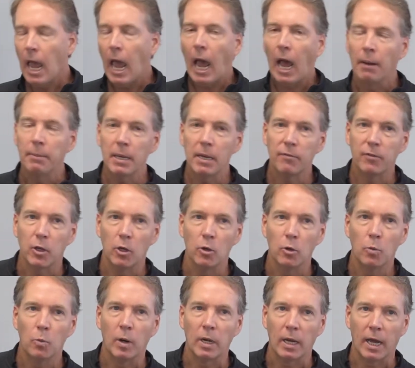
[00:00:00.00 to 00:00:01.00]
How many of
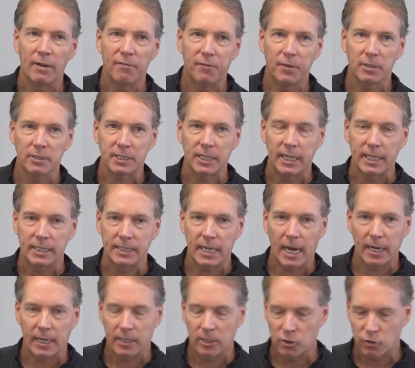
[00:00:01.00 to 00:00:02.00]
you, when life feels like it's
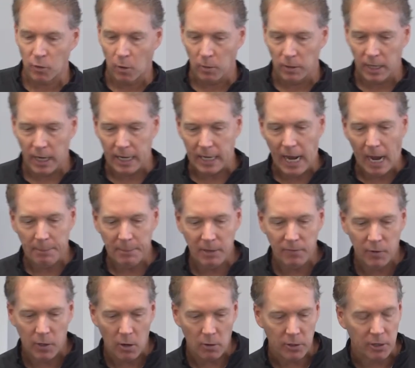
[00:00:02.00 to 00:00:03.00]
out of control at night, how many
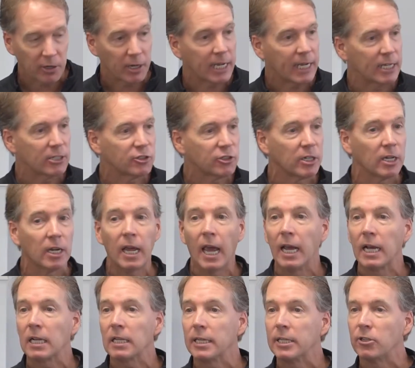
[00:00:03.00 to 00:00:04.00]
of you go to your kitchen
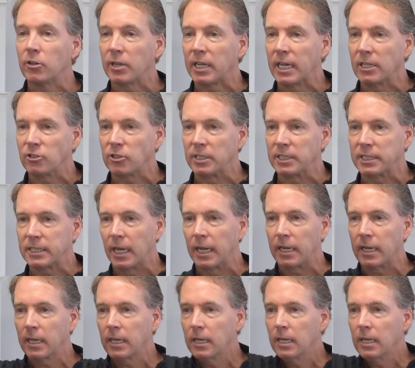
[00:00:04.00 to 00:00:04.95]
and clean your kitchen sink?